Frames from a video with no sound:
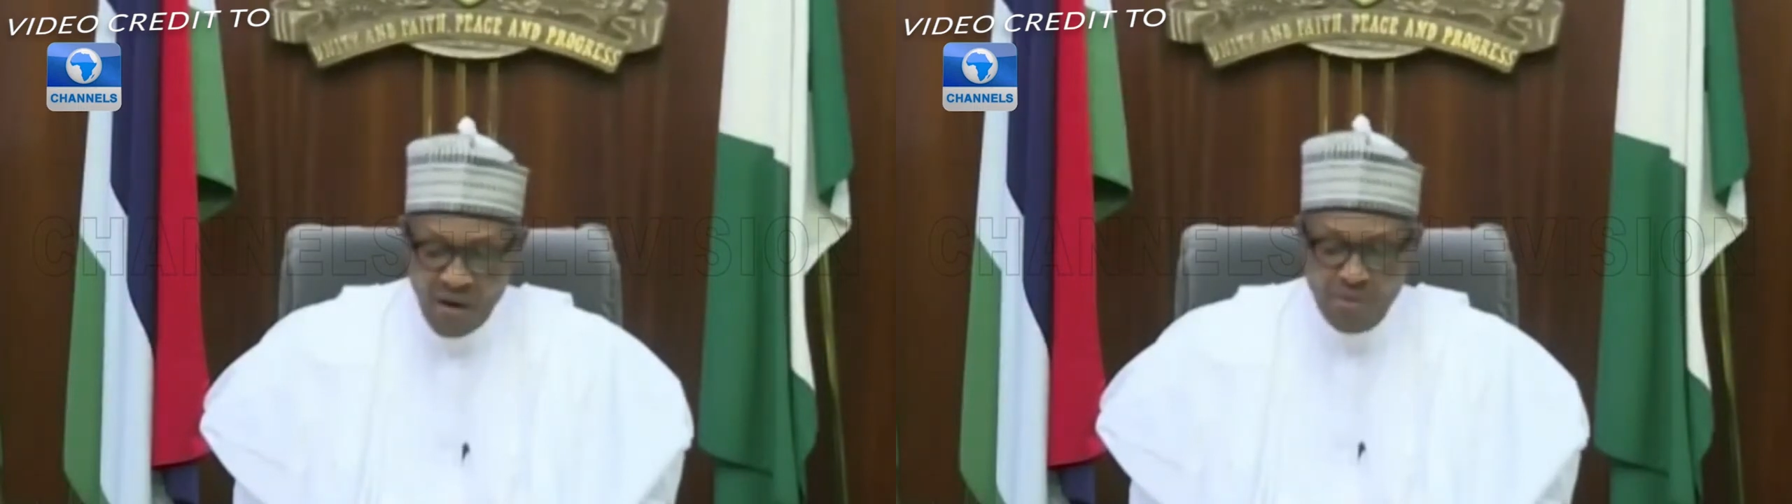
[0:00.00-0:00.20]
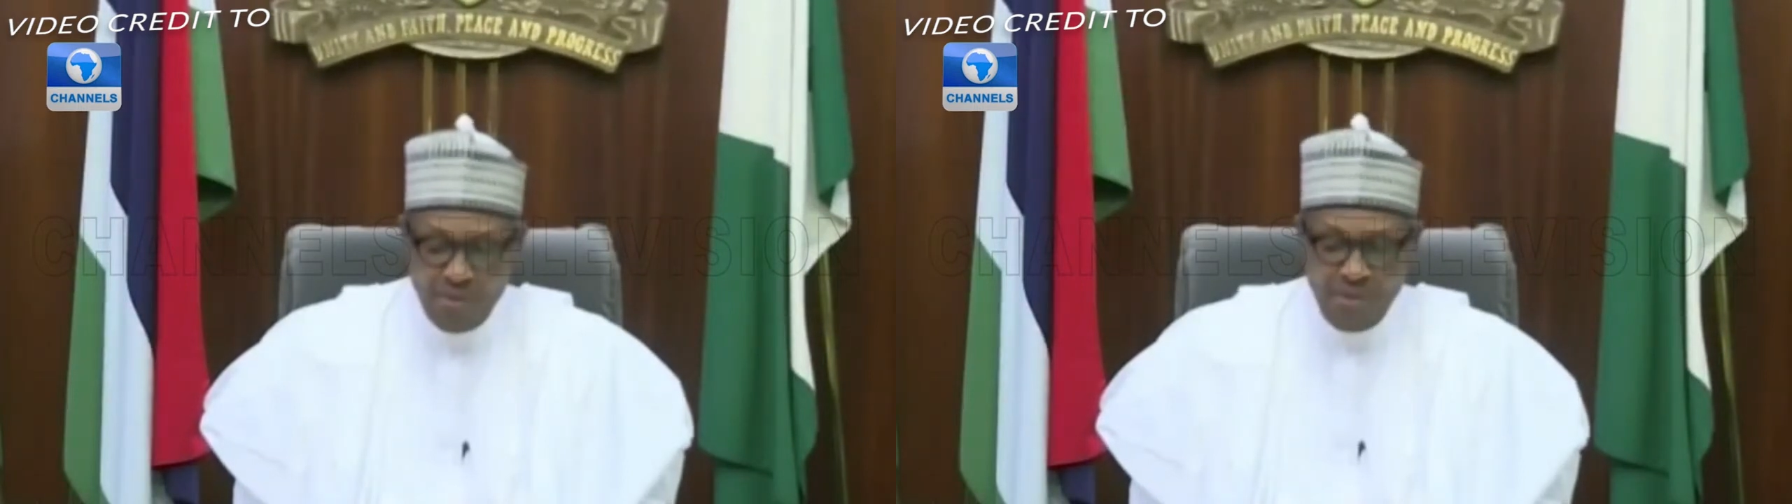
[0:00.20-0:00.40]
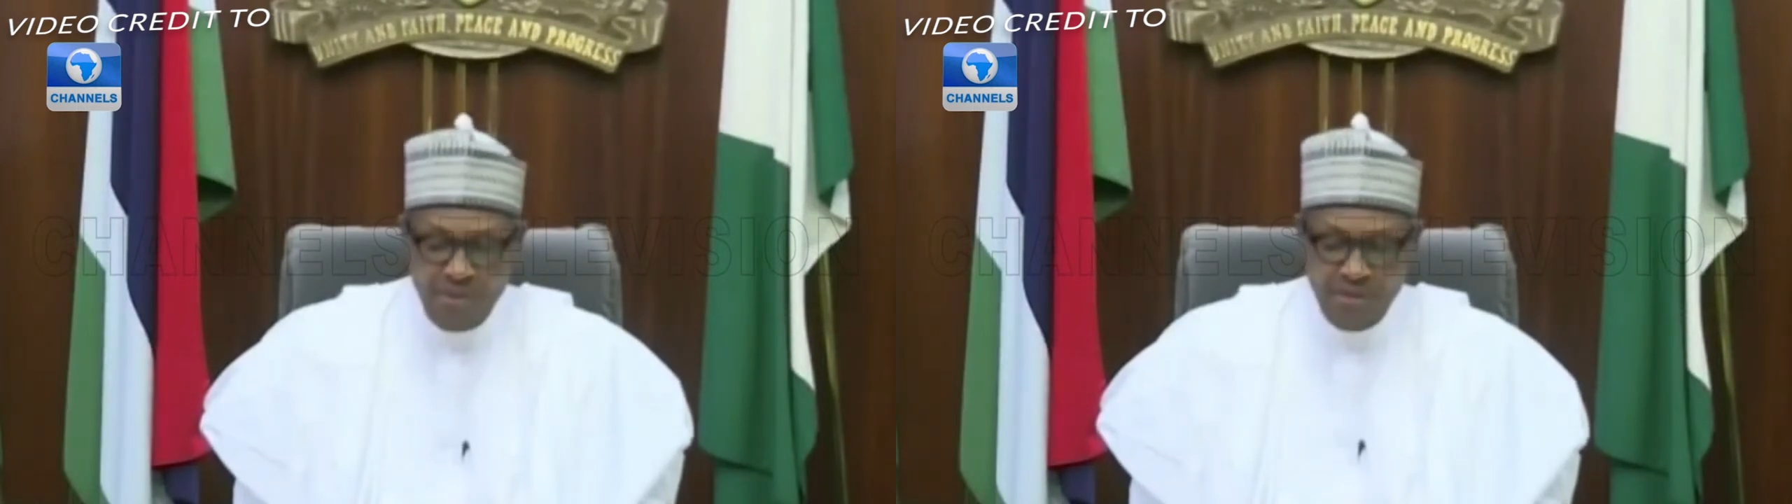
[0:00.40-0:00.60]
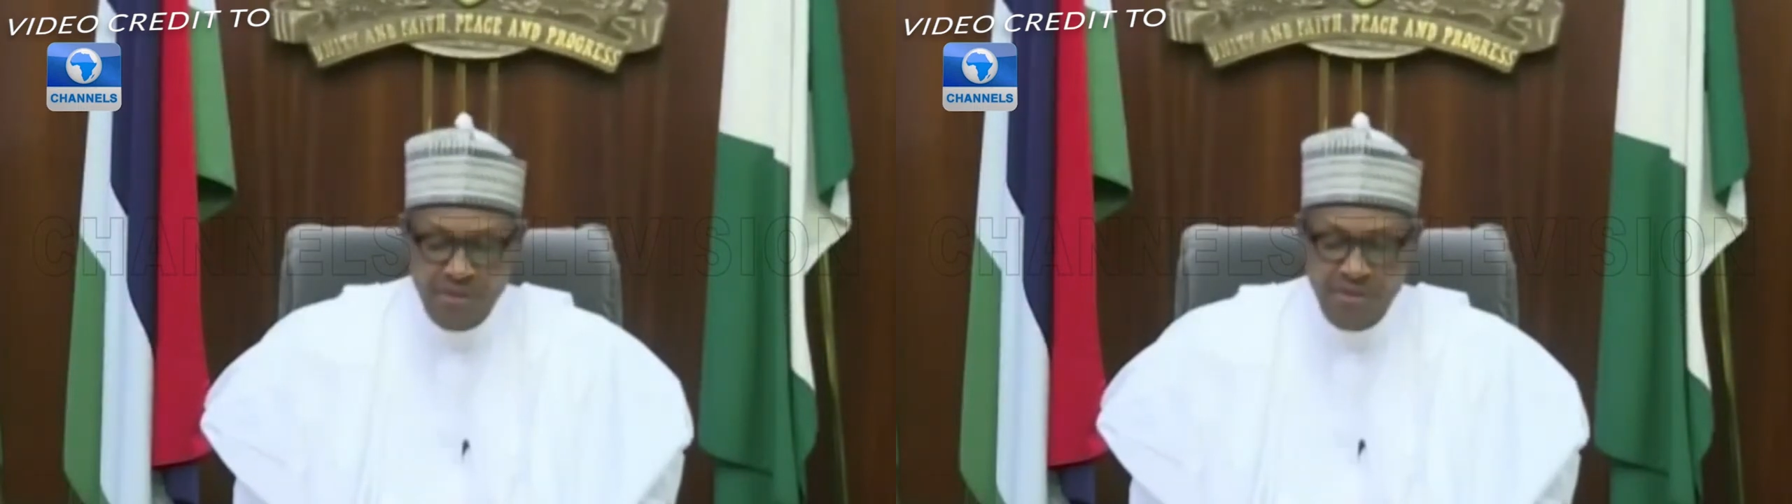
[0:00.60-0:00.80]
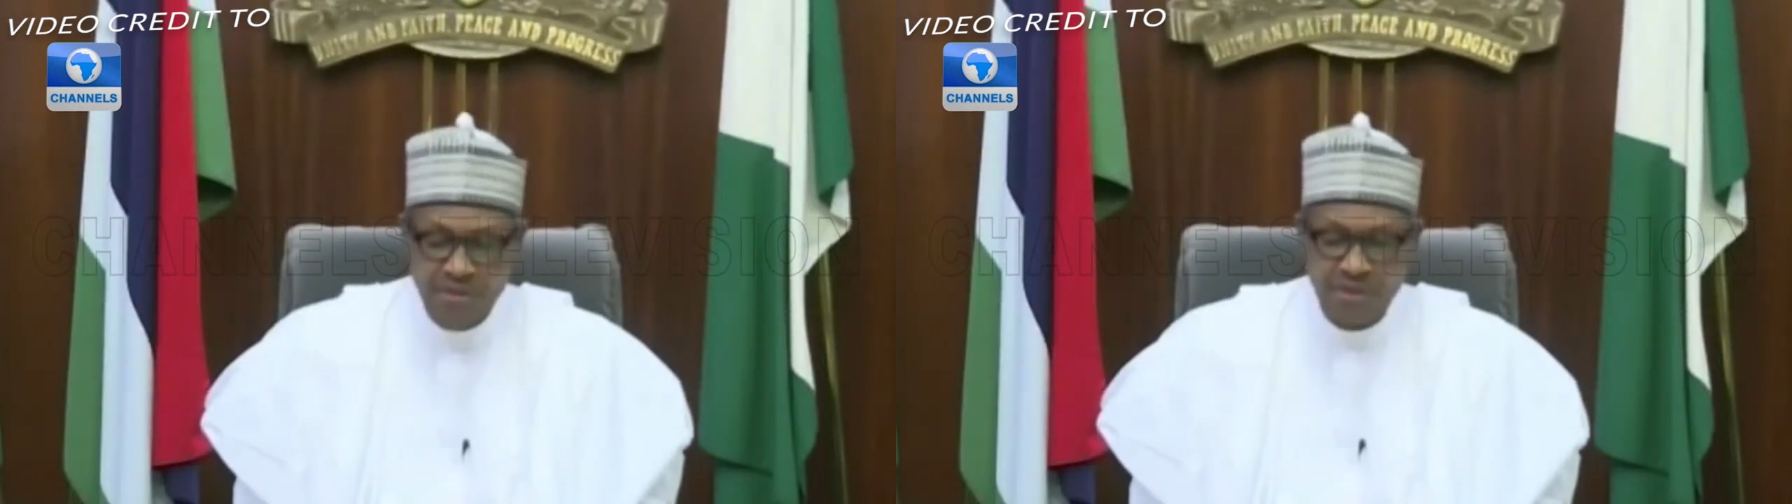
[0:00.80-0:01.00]
of
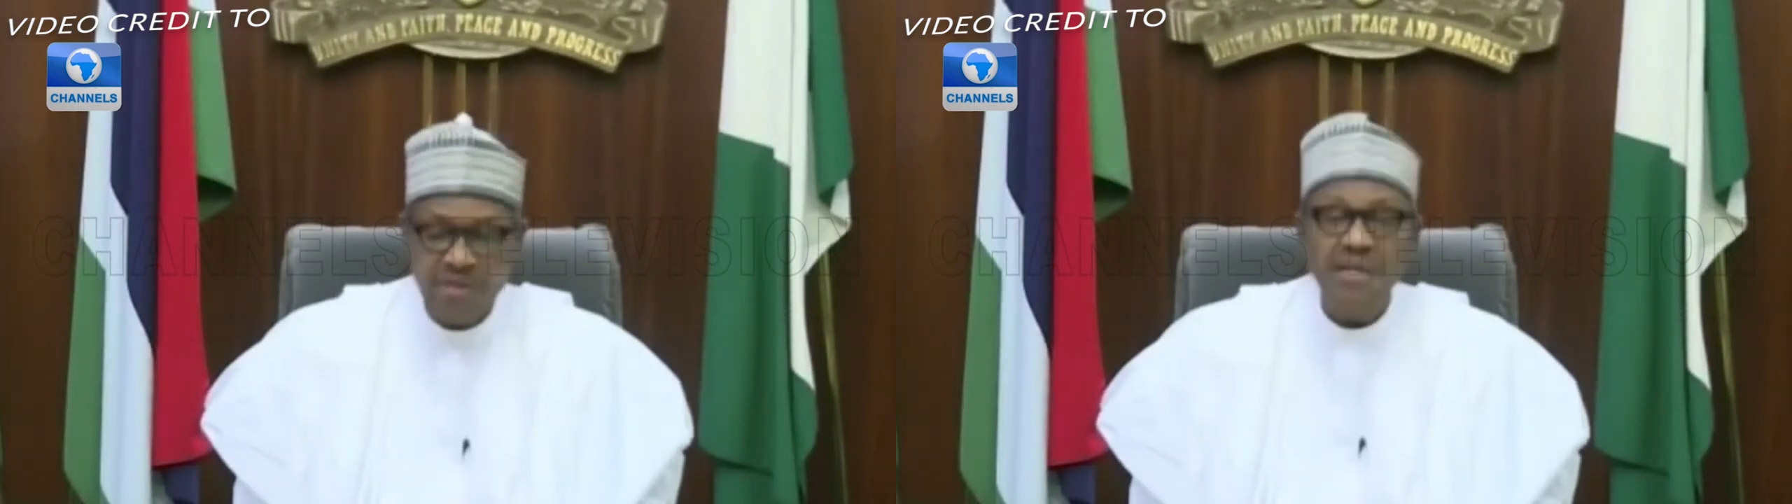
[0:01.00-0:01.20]
citizens,